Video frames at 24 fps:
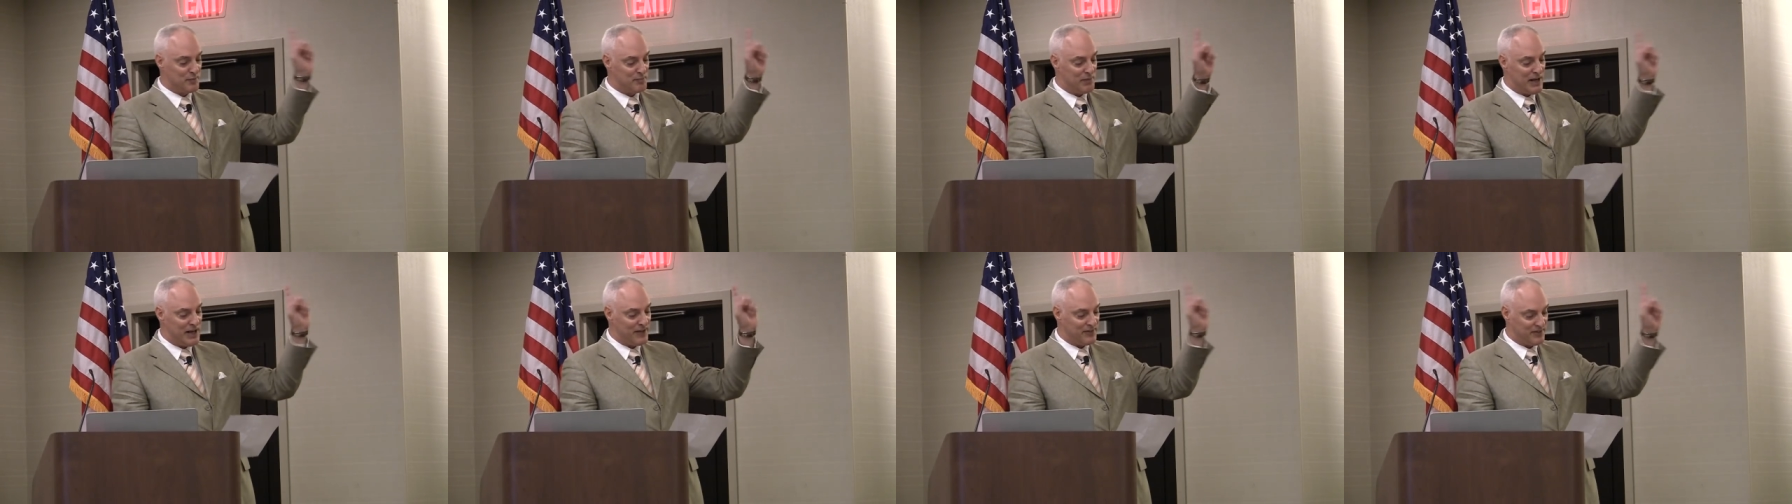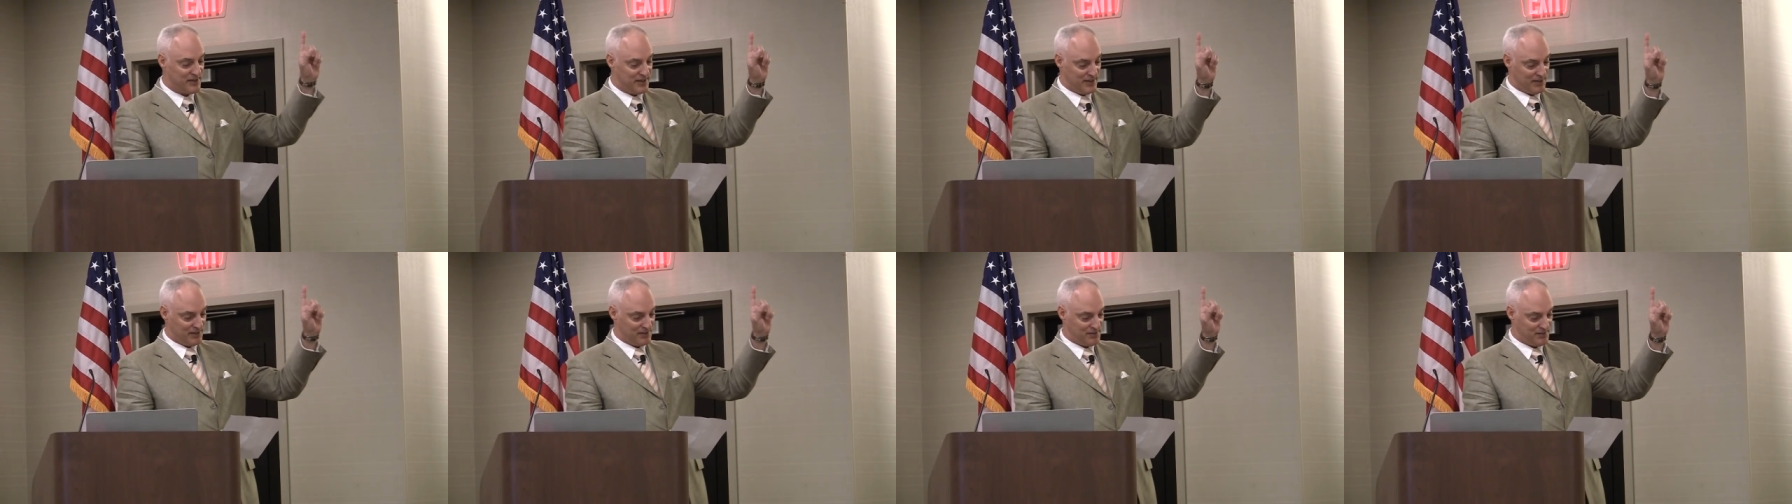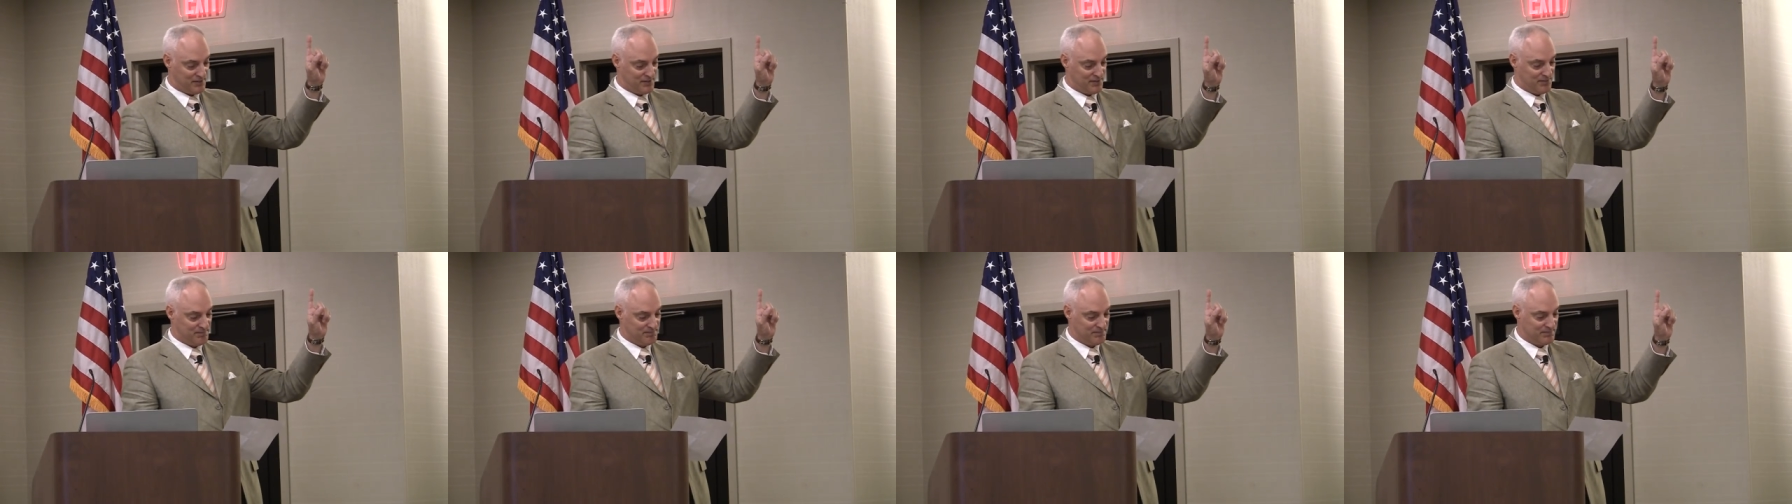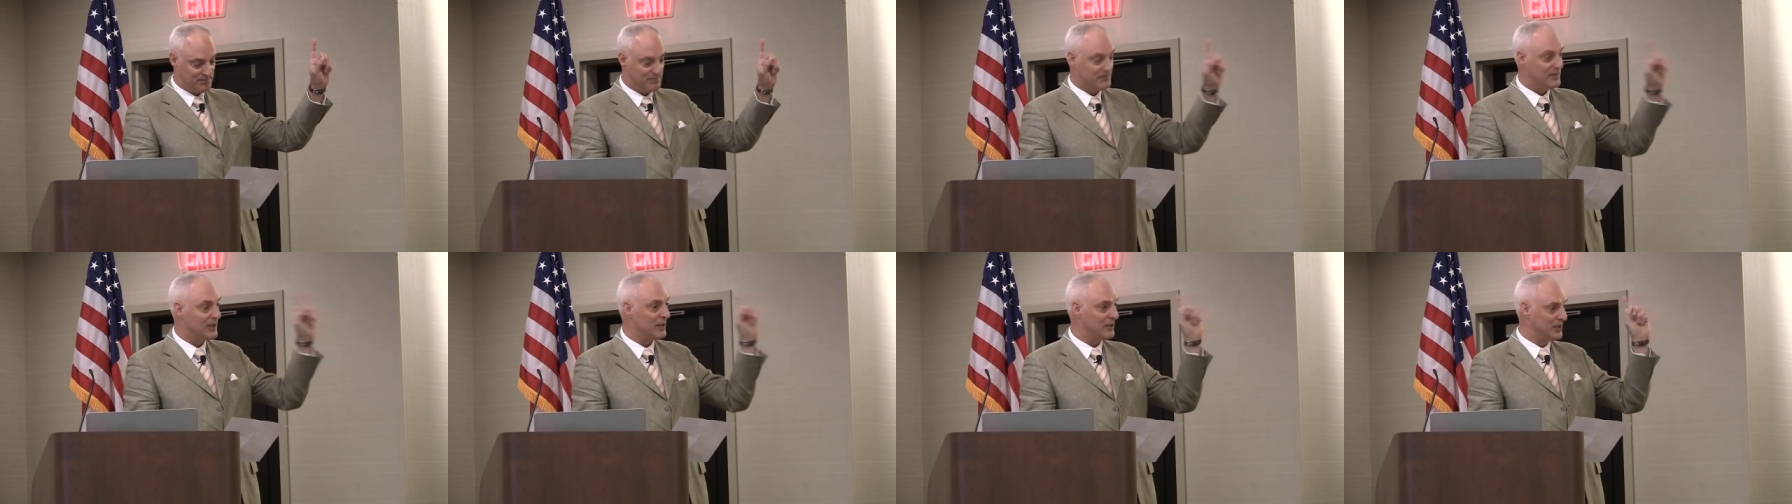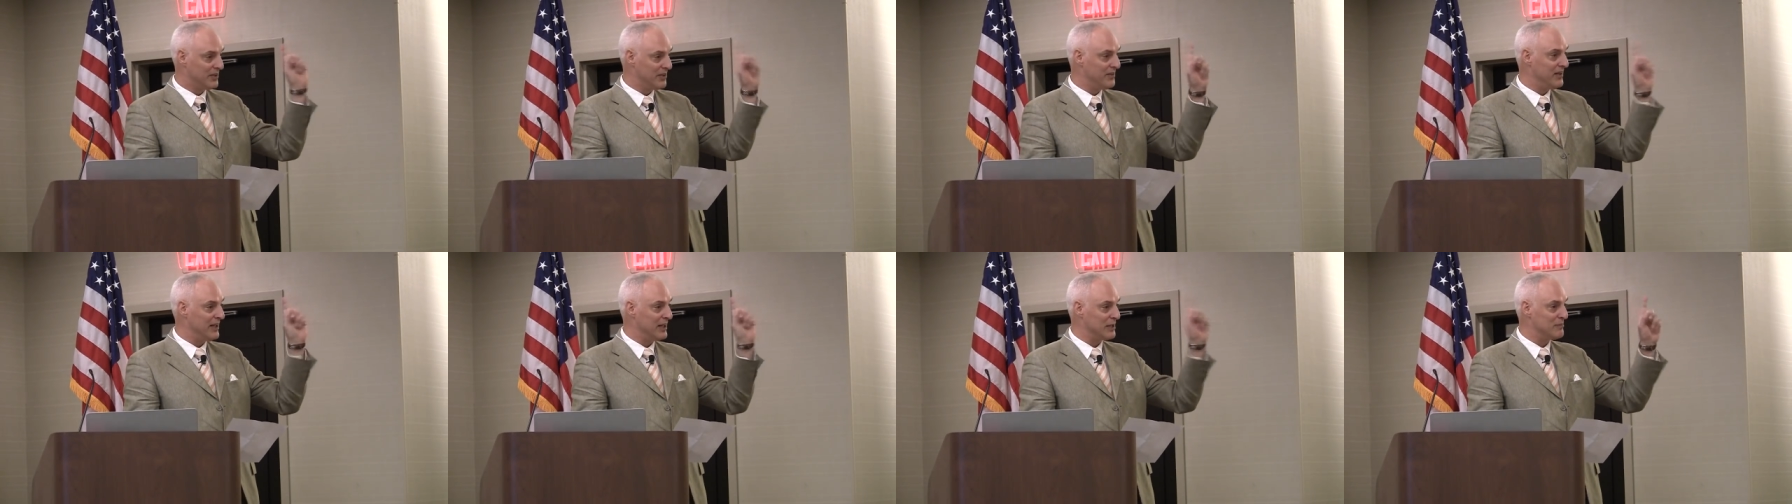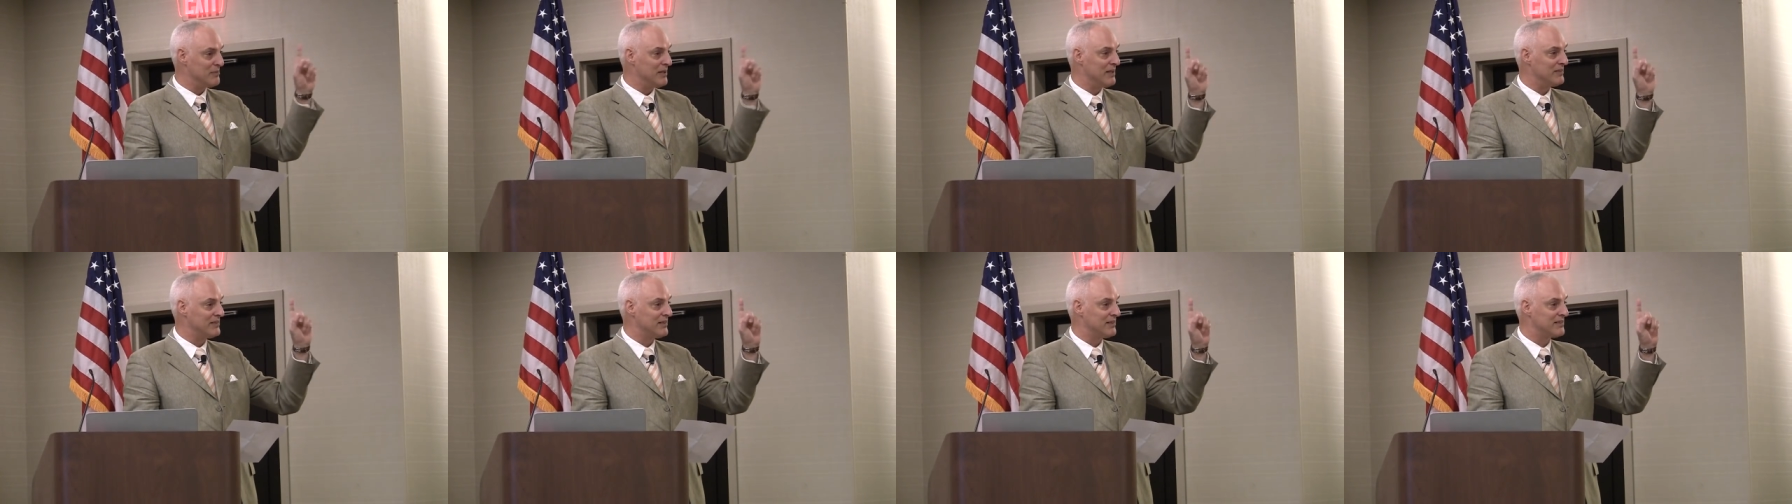about this, a good thing
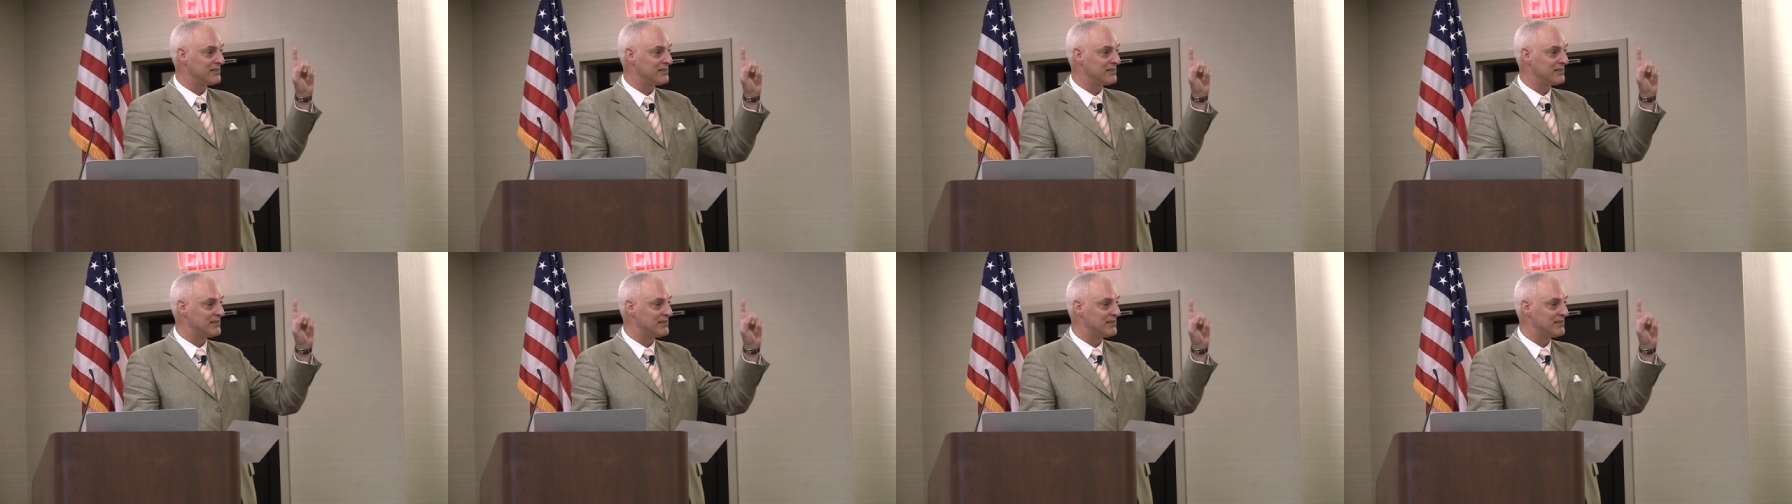about